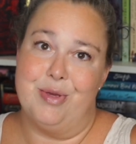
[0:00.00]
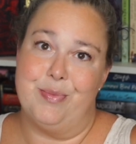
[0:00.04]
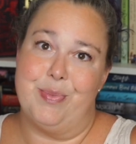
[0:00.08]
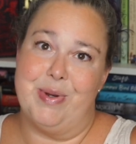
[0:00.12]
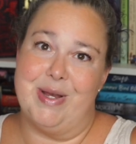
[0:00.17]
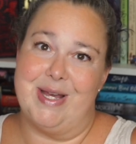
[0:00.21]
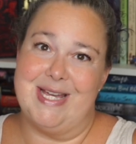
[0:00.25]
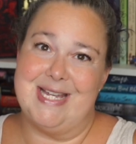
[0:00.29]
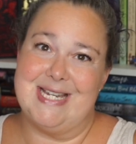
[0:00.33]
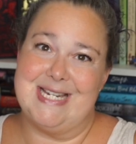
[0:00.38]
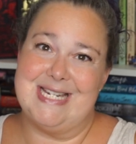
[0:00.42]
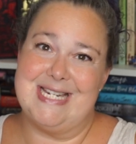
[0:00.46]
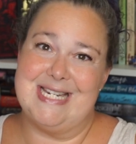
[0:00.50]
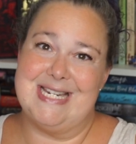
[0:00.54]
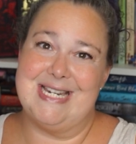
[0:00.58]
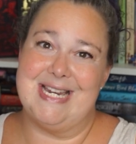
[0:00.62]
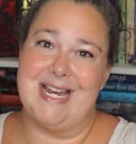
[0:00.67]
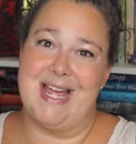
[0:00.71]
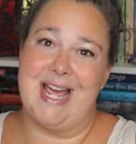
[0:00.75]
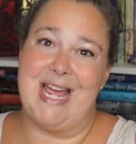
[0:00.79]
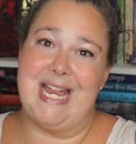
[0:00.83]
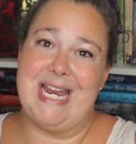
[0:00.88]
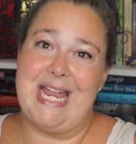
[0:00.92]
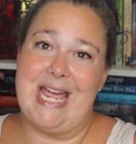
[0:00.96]
but
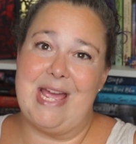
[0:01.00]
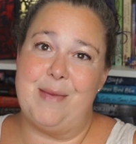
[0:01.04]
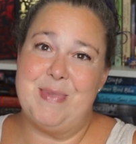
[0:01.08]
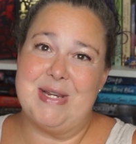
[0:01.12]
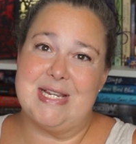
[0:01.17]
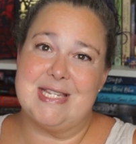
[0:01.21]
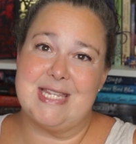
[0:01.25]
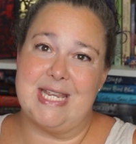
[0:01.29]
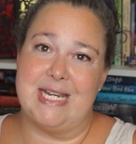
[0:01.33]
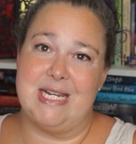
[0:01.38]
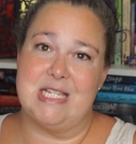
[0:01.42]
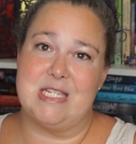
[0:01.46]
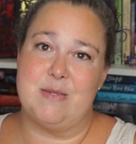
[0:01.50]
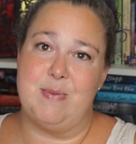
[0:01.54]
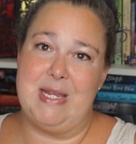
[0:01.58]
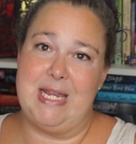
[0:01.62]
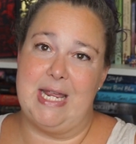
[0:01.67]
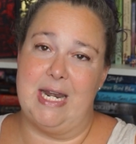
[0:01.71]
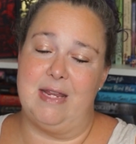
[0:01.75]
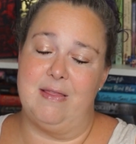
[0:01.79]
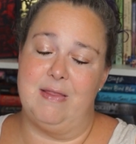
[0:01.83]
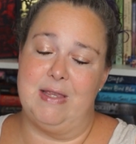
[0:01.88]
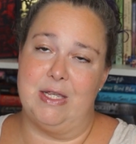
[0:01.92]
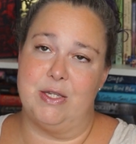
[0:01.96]
I am excited to be
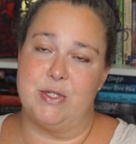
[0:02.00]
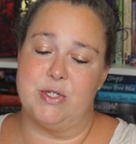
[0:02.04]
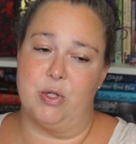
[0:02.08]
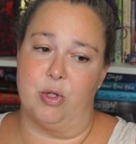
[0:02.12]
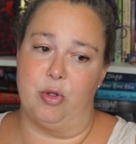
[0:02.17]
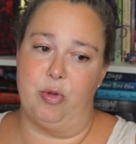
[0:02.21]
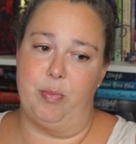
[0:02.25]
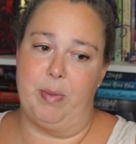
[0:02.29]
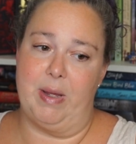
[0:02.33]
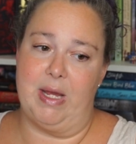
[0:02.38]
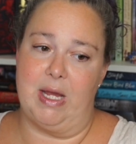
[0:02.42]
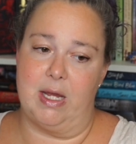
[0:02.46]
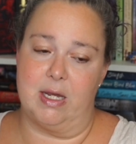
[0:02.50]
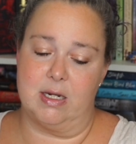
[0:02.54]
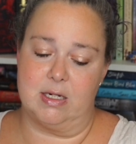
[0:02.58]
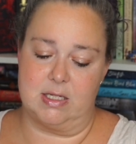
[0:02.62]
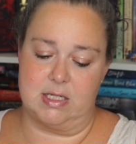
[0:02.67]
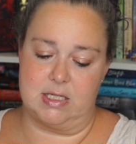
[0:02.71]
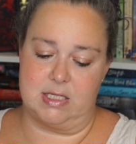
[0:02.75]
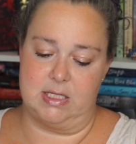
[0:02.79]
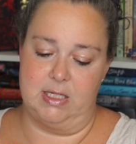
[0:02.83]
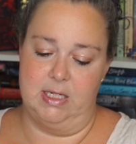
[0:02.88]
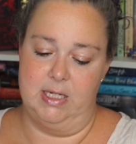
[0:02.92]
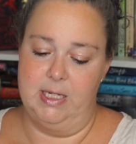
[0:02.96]
getting the adult
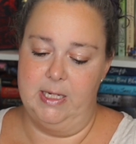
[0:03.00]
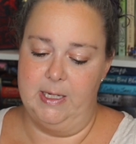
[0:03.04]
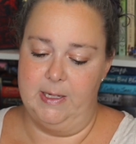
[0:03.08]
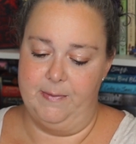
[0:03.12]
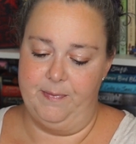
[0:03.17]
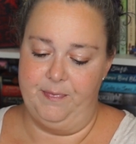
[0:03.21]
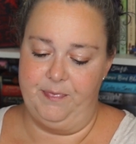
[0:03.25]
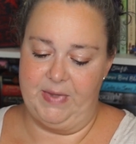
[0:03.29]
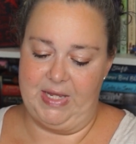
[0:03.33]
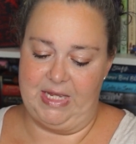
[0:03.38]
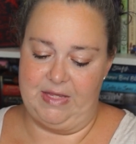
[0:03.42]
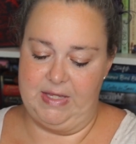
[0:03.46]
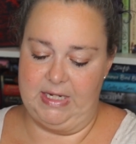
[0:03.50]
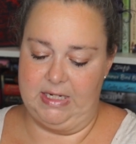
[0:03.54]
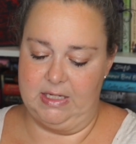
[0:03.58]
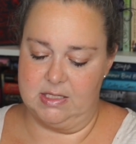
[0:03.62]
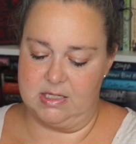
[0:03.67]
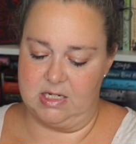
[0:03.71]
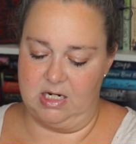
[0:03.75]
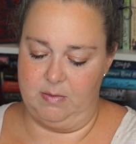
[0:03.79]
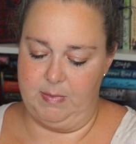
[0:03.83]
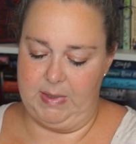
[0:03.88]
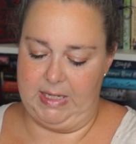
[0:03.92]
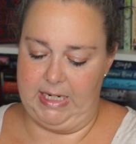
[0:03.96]
box. I think
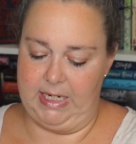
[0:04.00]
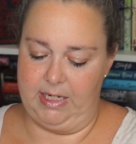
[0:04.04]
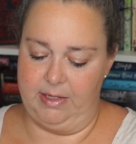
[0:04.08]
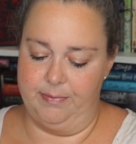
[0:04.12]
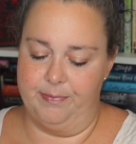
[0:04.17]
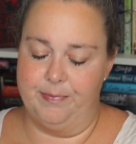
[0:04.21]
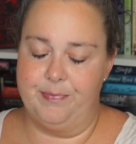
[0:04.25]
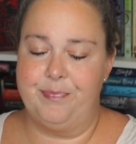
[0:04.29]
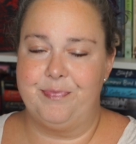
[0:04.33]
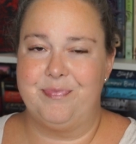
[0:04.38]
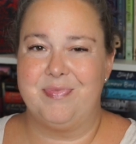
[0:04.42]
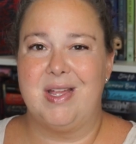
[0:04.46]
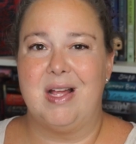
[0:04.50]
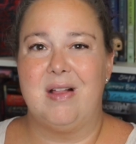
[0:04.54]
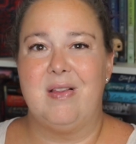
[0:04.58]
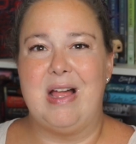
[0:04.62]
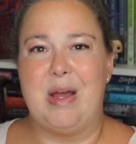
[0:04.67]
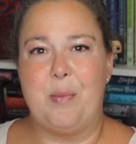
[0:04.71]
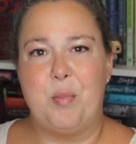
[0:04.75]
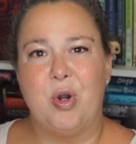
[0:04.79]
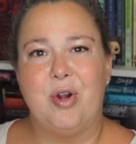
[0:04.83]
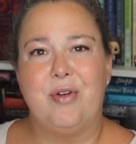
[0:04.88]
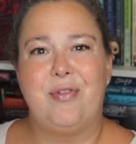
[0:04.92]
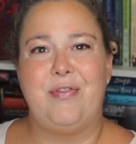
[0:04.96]
it's going to be a
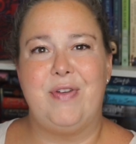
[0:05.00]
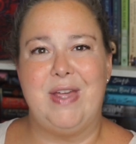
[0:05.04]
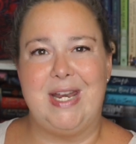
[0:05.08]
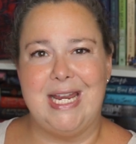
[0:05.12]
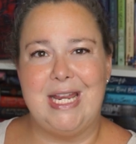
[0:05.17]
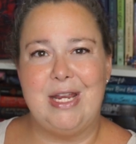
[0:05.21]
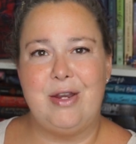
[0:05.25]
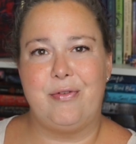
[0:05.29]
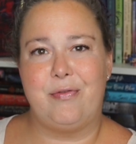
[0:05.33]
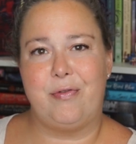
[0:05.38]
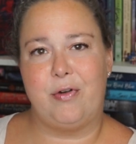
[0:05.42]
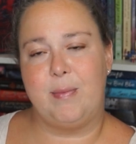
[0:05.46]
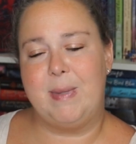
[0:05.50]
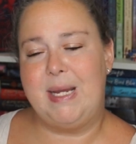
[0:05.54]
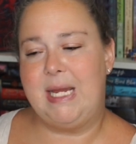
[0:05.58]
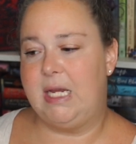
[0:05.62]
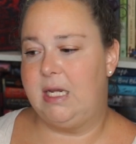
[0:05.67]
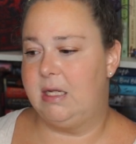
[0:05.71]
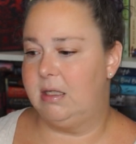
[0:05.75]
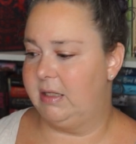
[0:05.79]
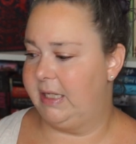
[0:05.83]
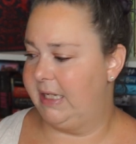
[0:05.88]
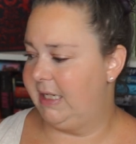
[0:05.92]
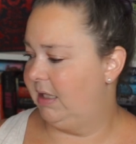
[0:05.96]
lot more fitting for
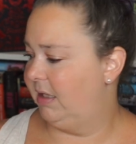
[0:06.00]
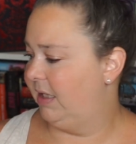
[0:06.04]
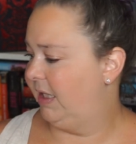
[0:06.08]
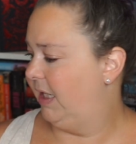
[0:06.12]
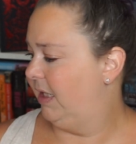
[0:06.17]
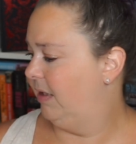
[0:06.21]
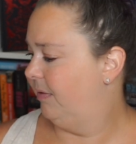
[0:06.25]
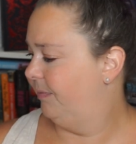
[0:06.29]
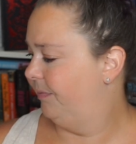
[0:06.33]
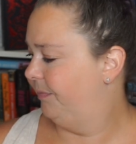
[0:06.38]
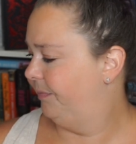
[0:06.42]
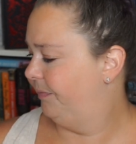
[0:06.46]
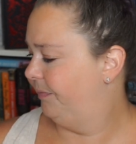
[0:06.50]
me lately.